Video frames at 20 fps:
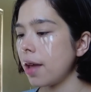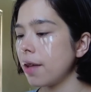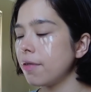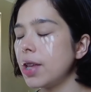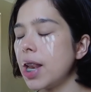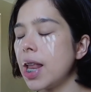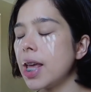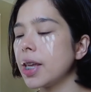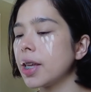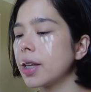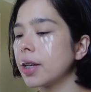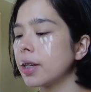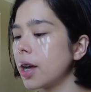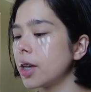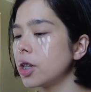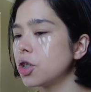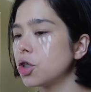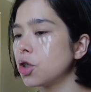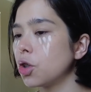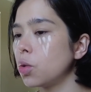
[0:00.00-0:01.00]
I feel like I
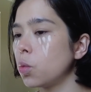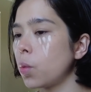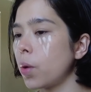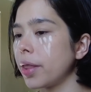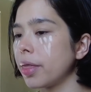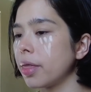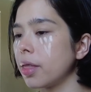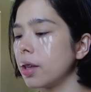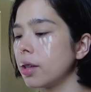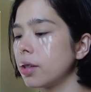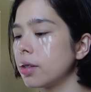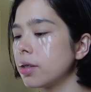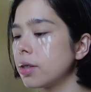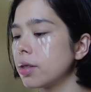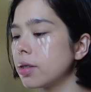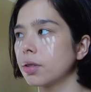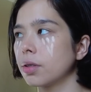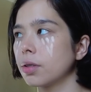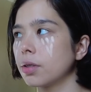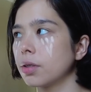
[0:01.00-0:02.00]
should wet
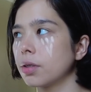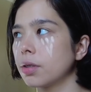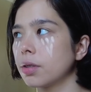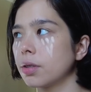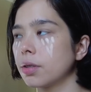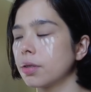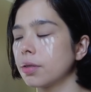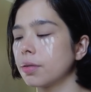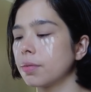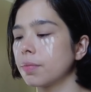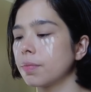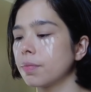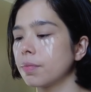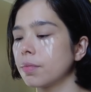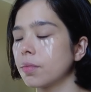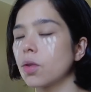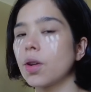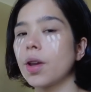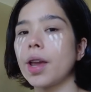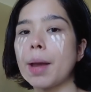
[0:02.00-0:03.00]
this.
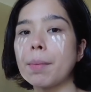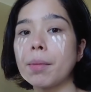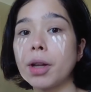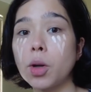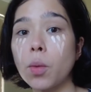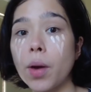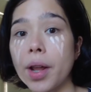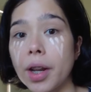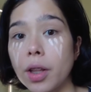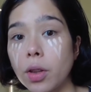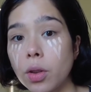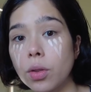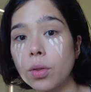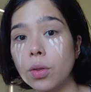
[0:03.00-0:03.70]
Okay, I'm gonna wet it.